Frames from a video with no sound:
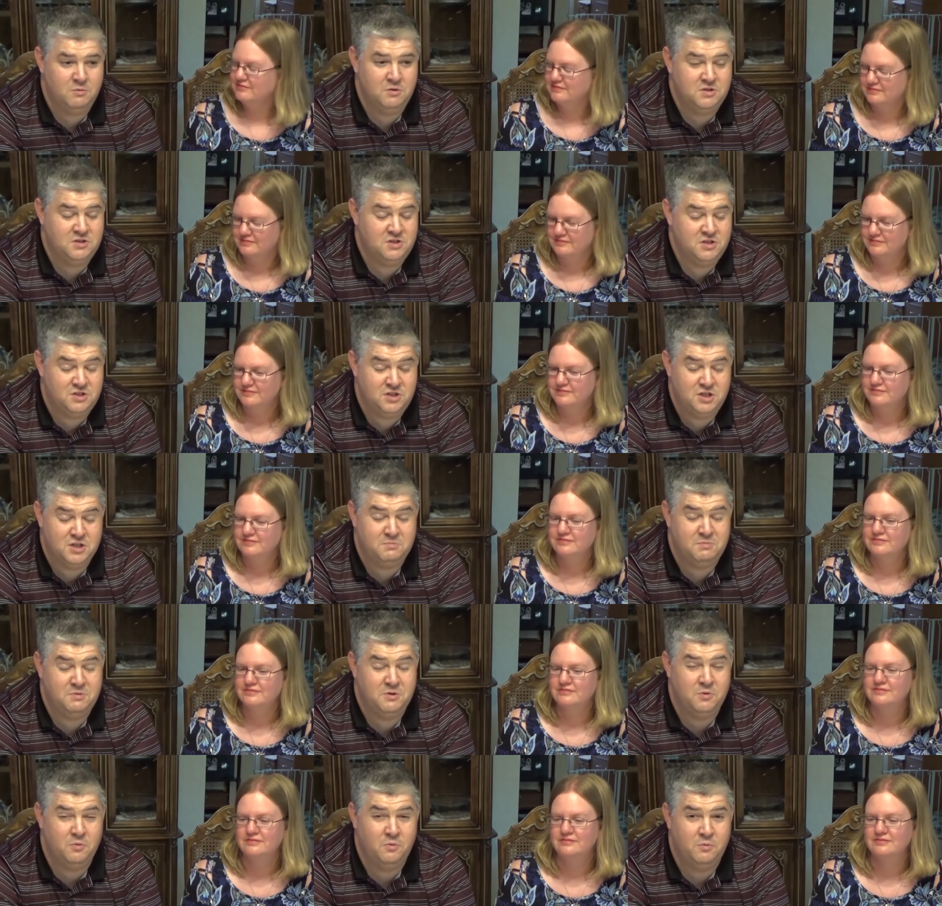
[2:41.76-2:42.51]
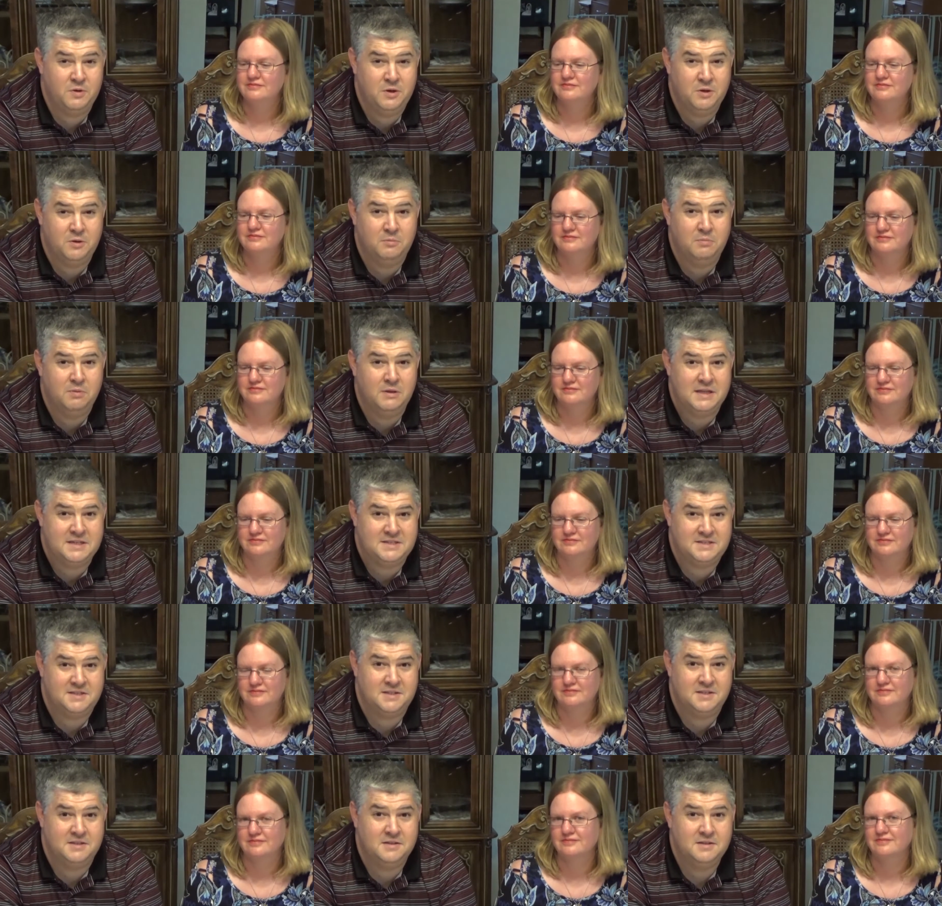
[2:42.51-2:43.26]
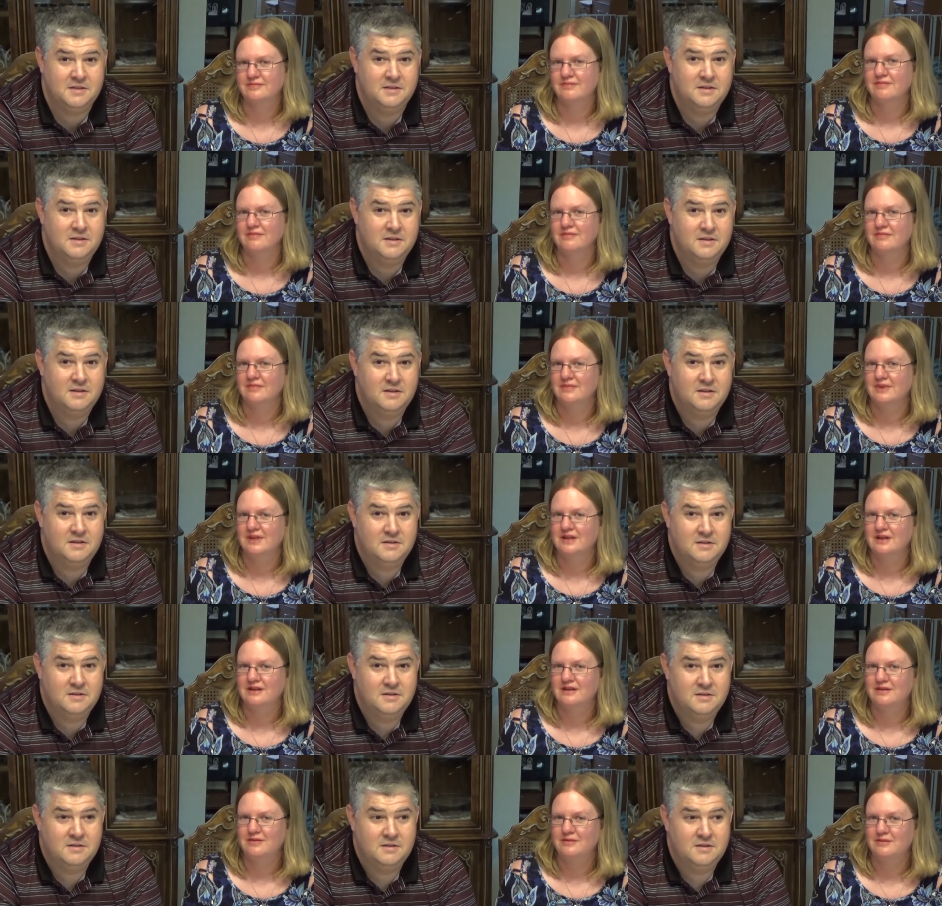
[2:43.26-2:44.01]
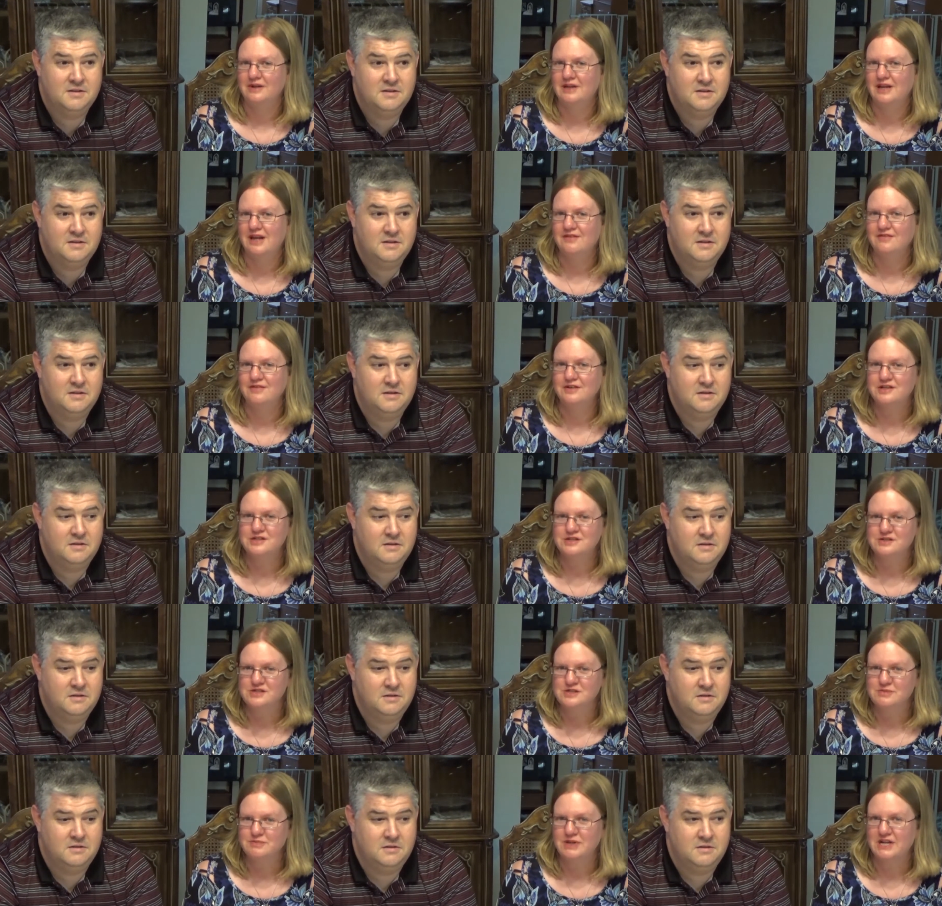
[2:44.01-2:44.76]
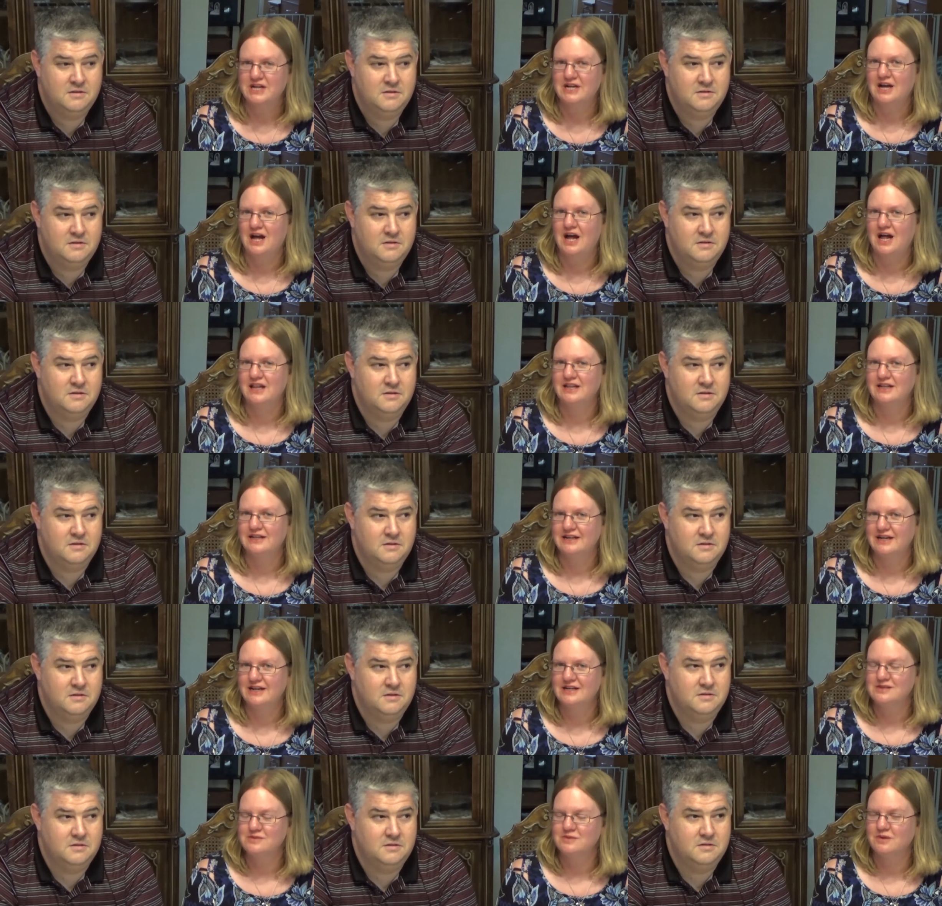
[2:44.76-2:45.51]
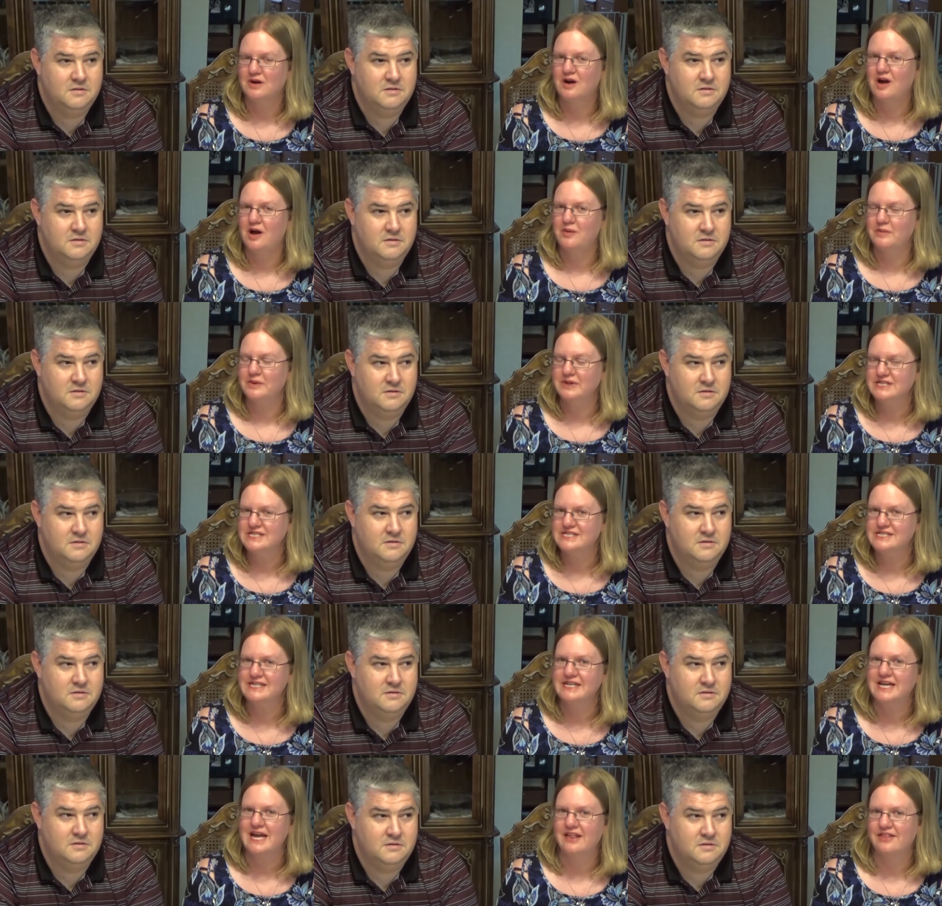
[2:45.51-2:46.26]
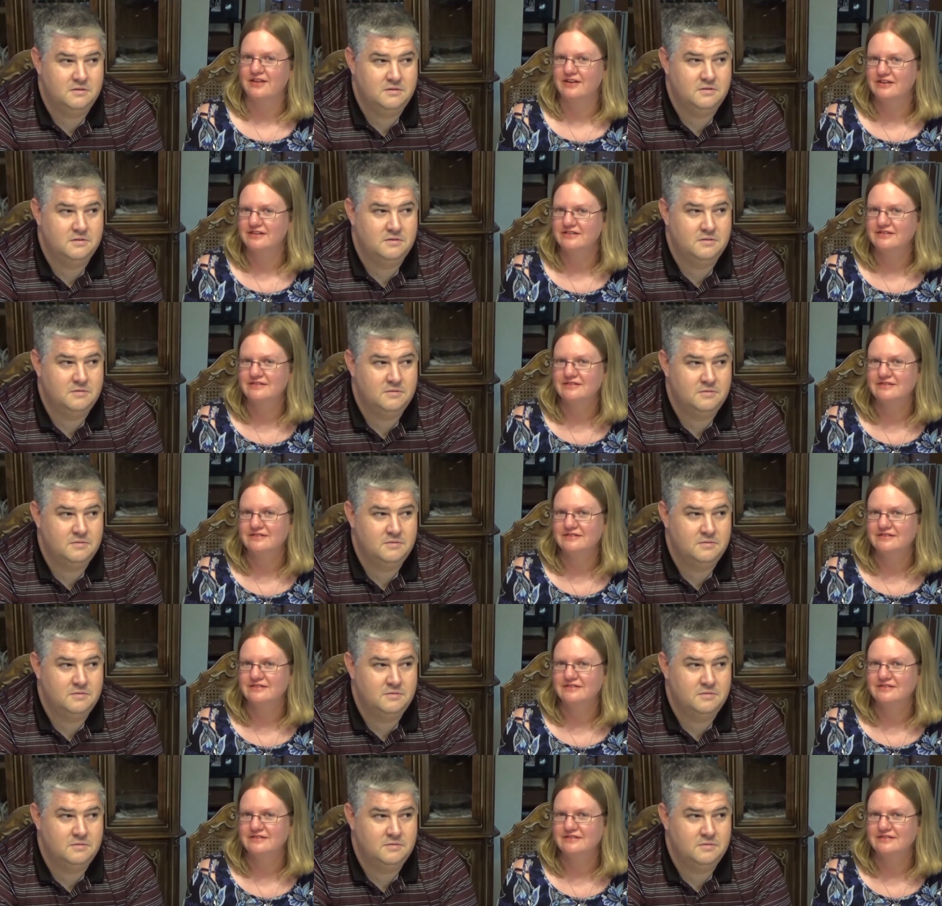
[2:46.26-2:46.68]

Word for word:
Speaker 1: which has just been a real blessing.
Speaker 2: We never do split holidays, we're always together.